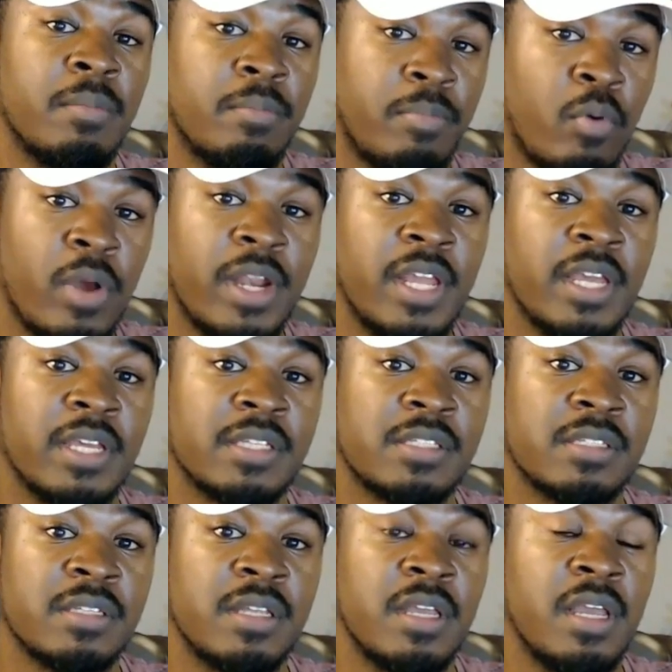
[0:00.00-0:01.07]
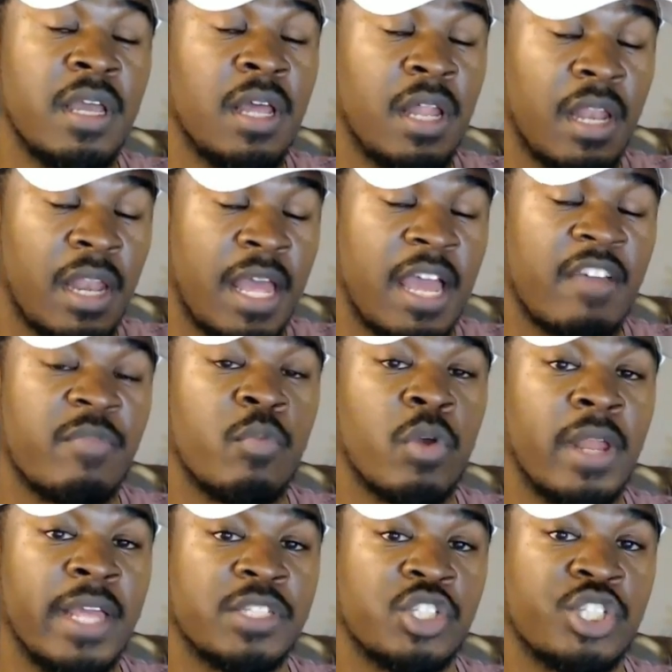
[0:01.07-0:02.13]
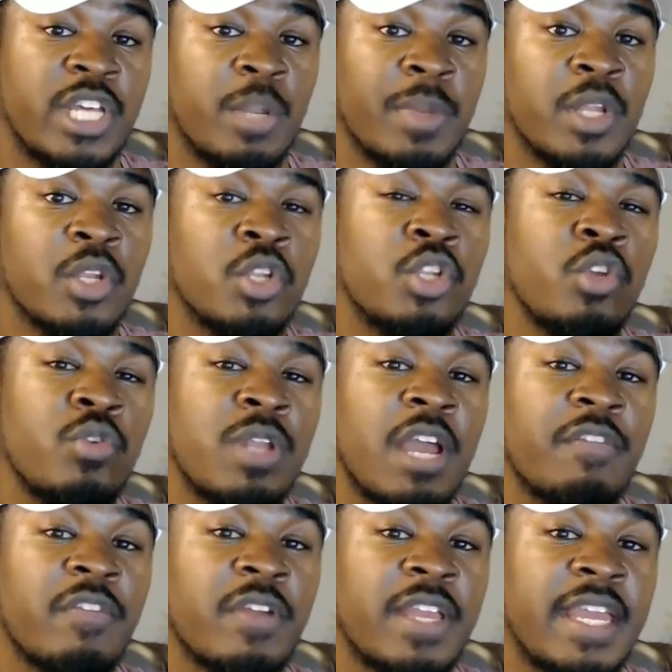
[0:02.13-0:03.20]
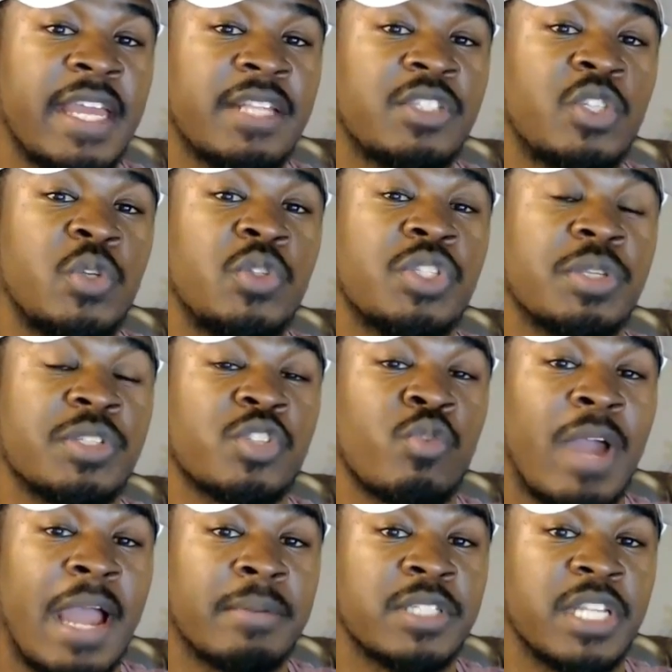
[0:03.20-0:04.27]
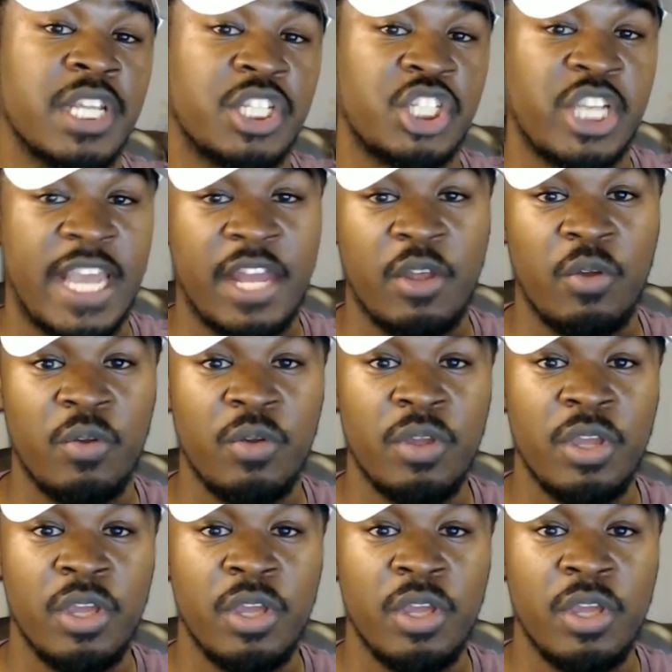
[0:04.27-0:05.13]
Point is, laugh more, ladies and gentlemen. Do not forget to subscribe to the channel.